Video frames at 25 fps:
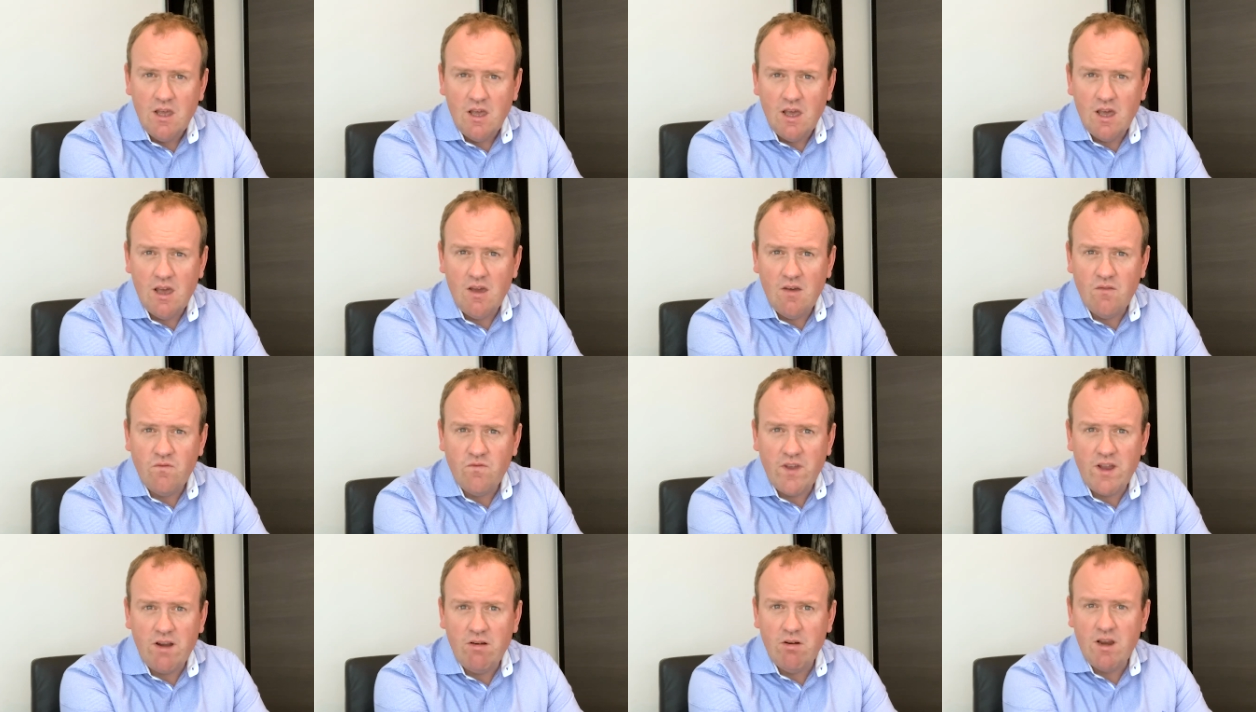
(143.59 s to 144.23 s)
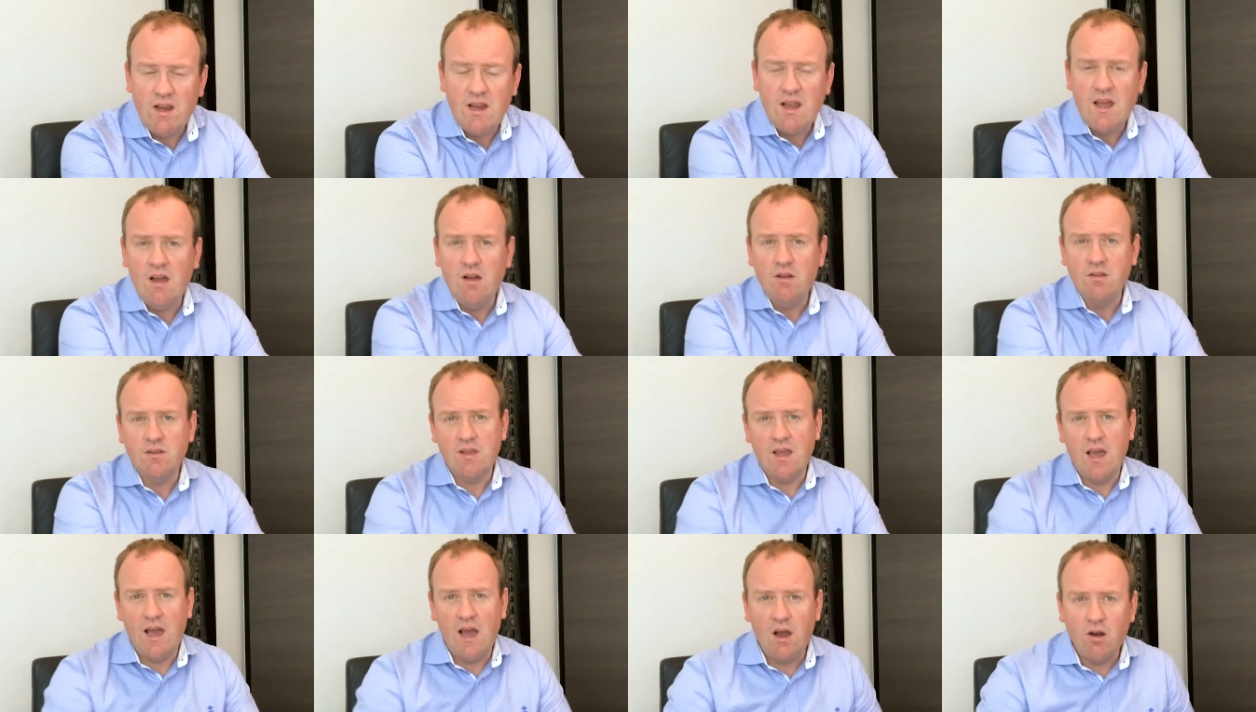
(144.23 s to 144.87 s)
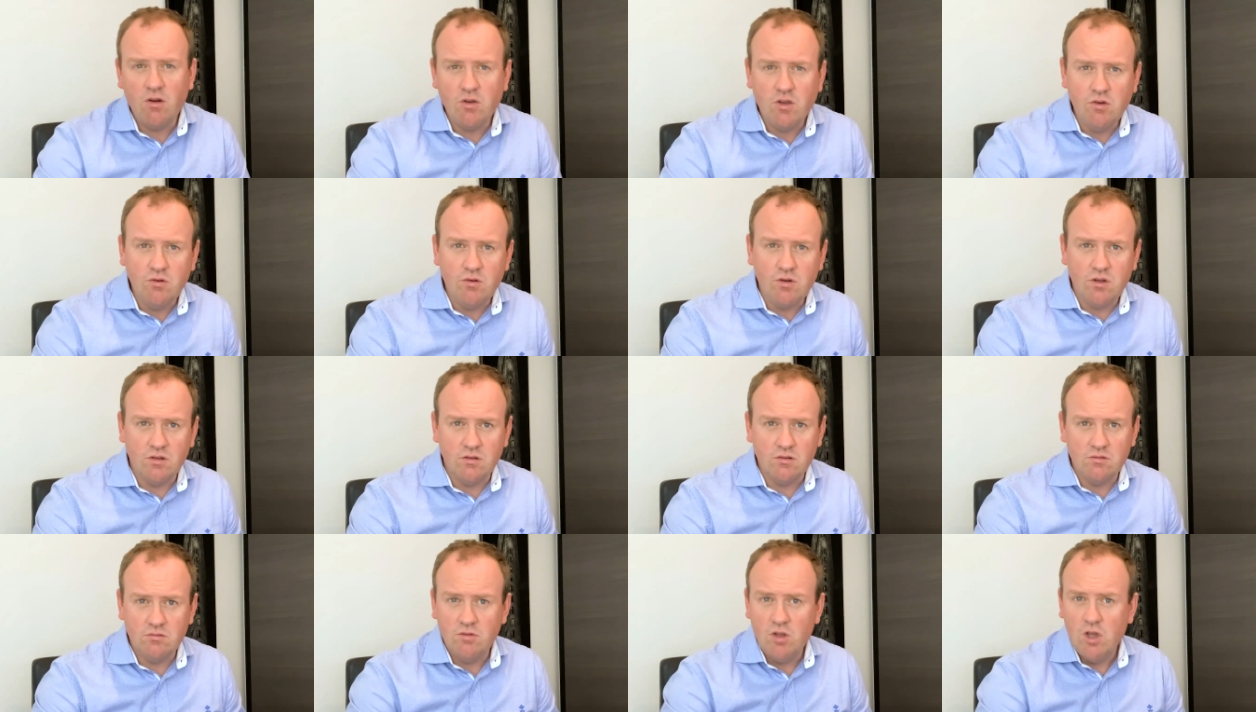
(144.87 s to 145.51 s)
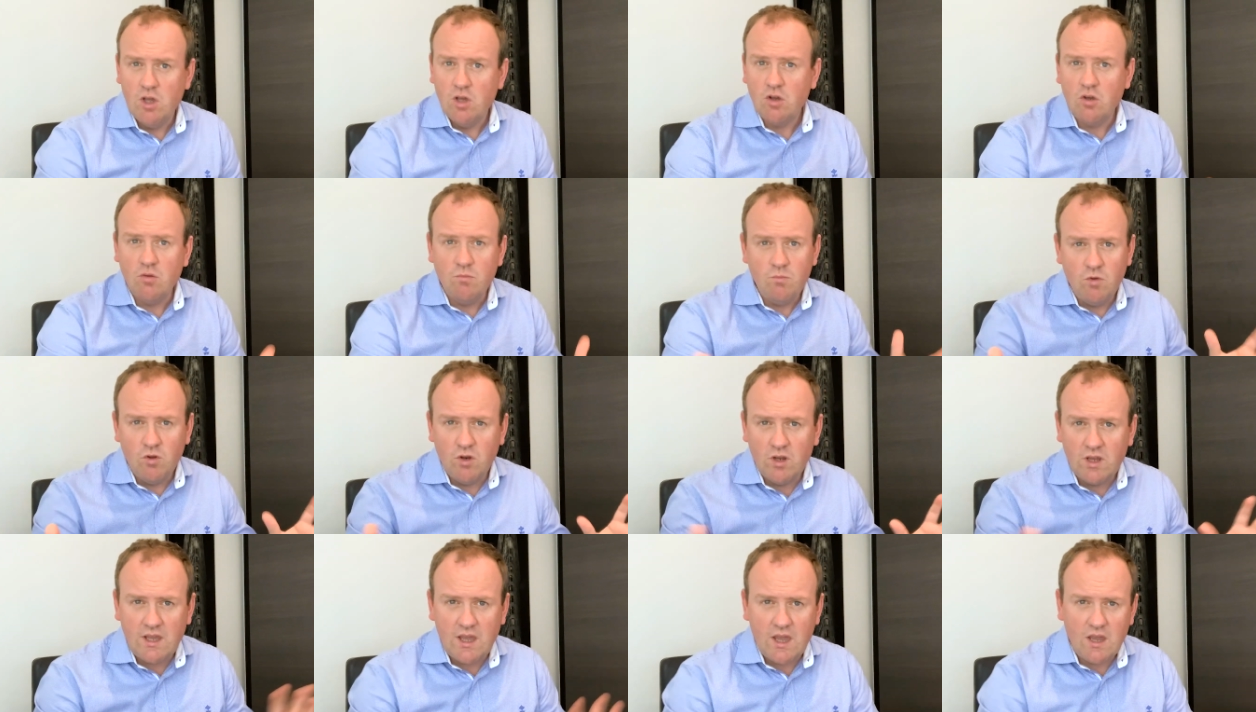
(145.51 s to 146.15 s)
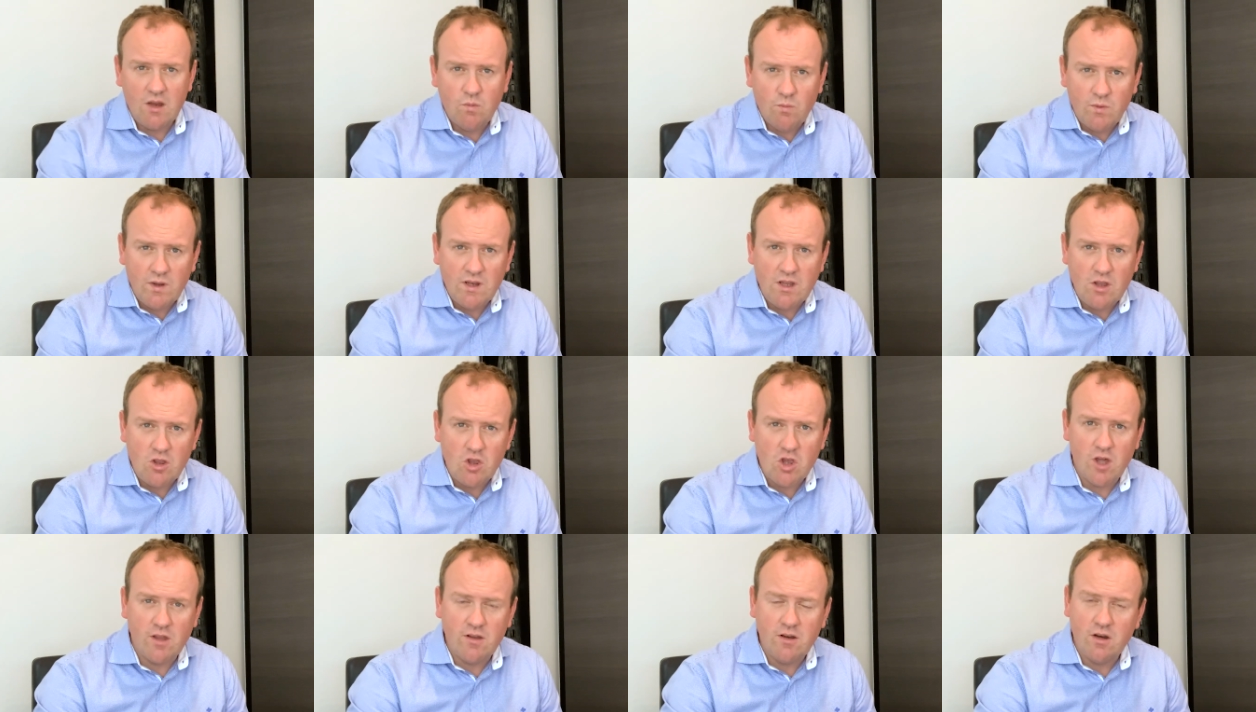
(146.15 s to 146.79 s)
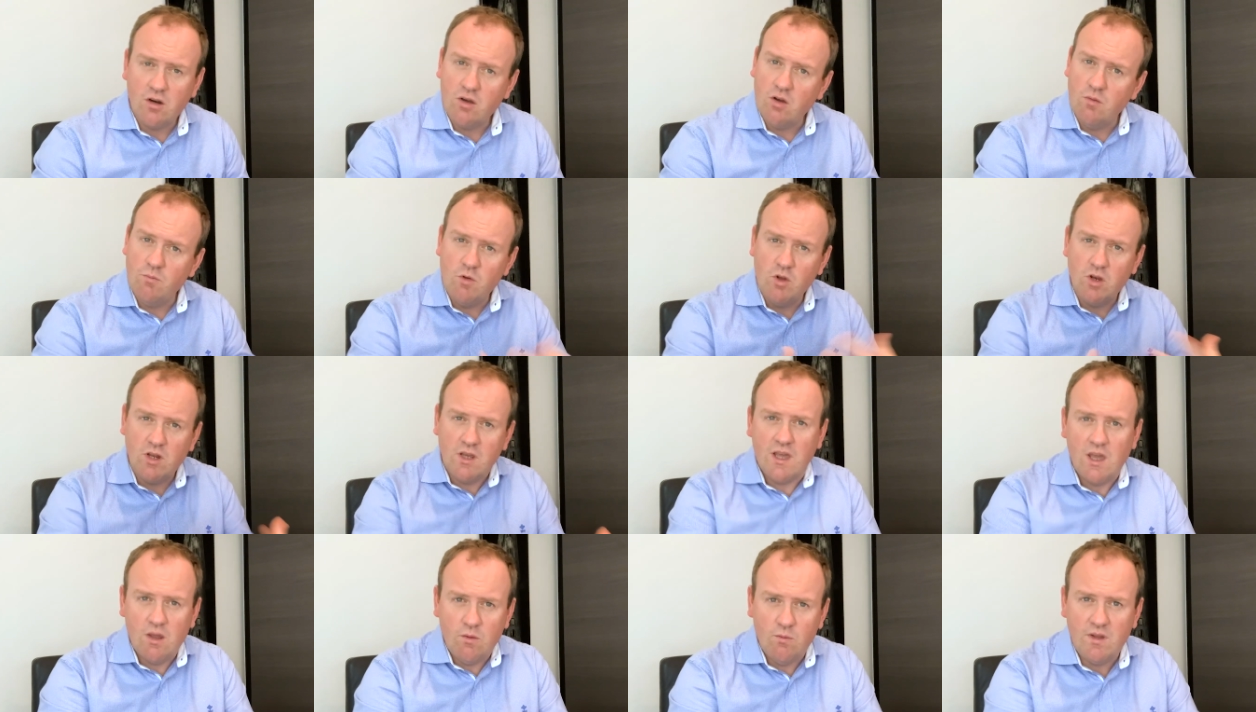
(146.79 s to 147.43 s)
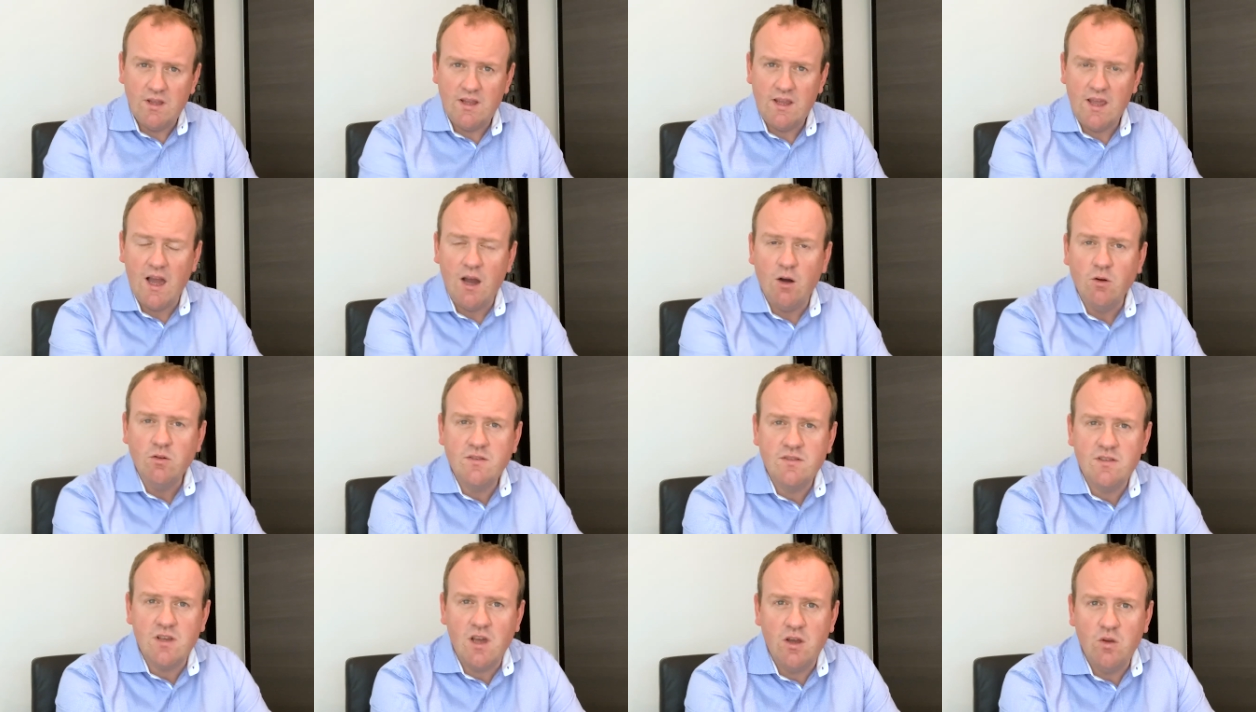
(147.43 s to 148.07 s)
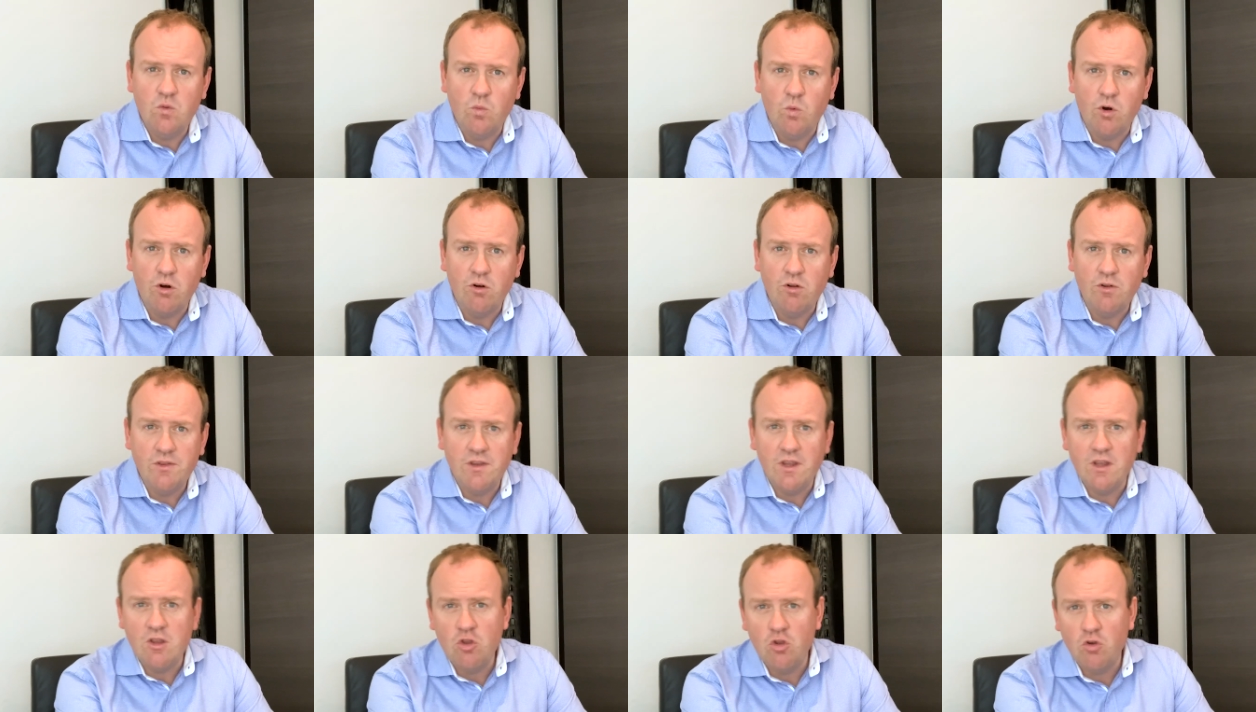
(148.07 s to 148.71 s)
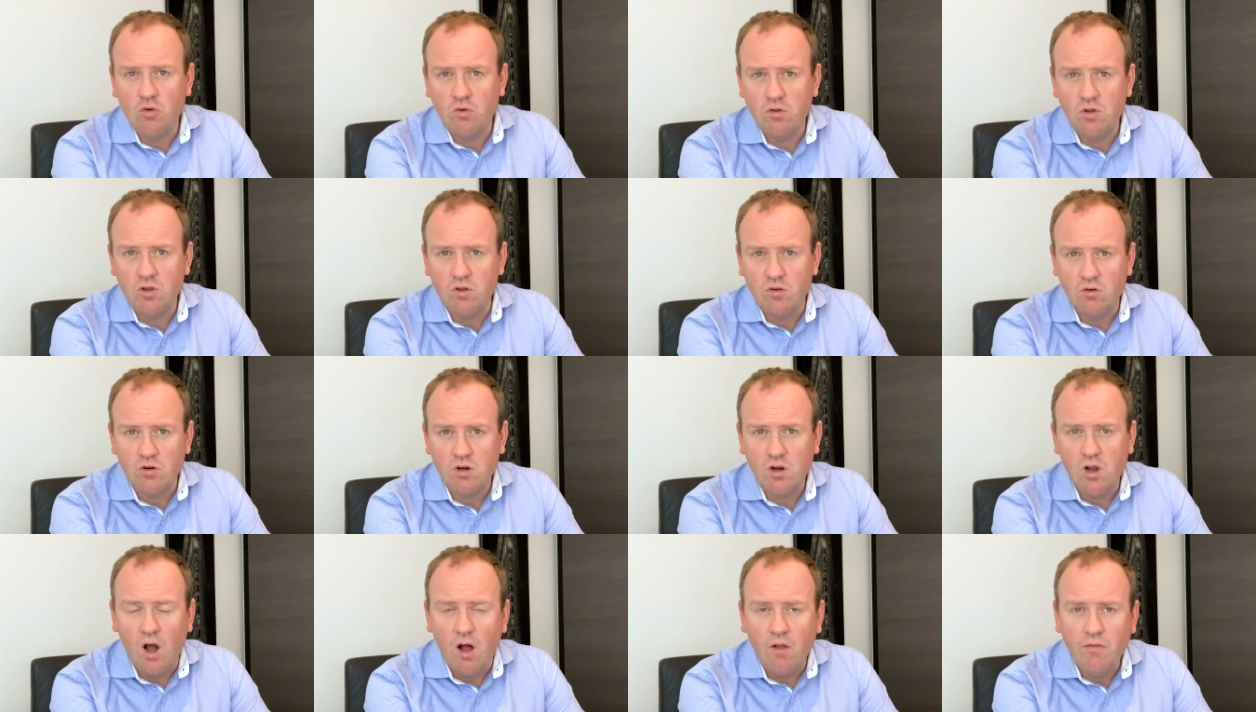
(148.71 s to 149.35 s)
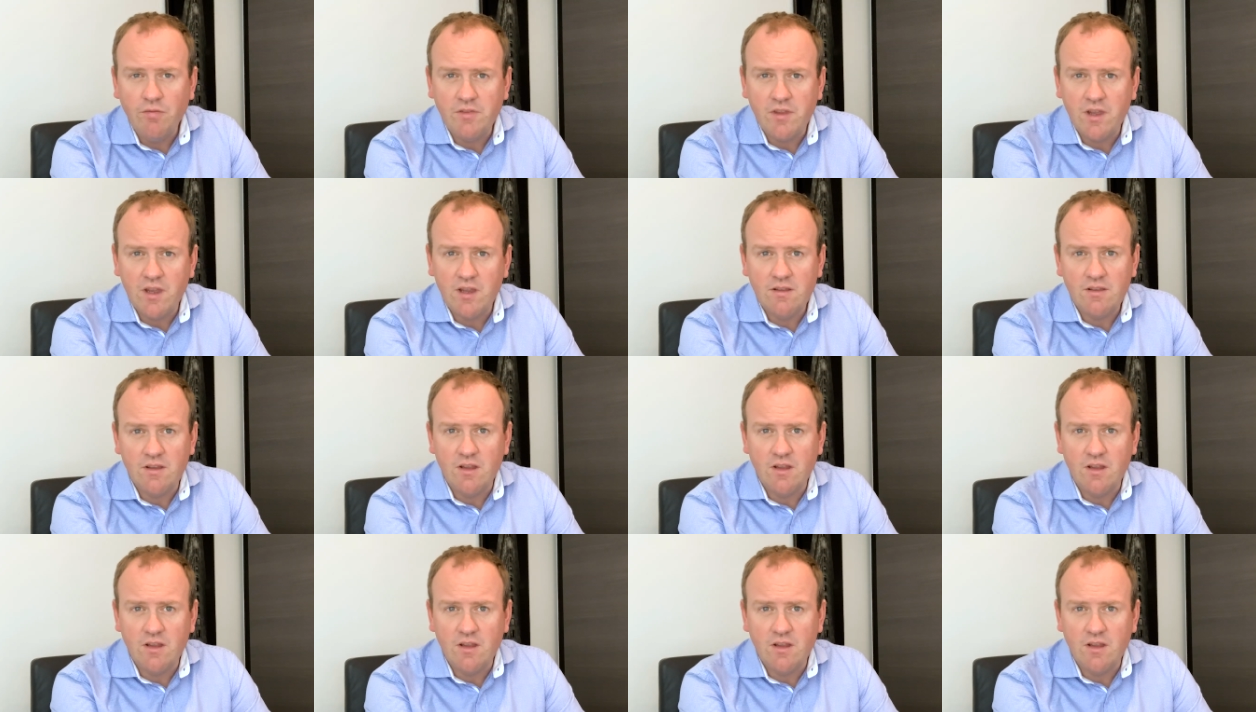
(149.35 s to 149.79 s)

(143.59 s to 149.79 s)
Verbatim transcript: uh, figuring out how you can communicate with each other, communicate with the outside world, enjoy your content,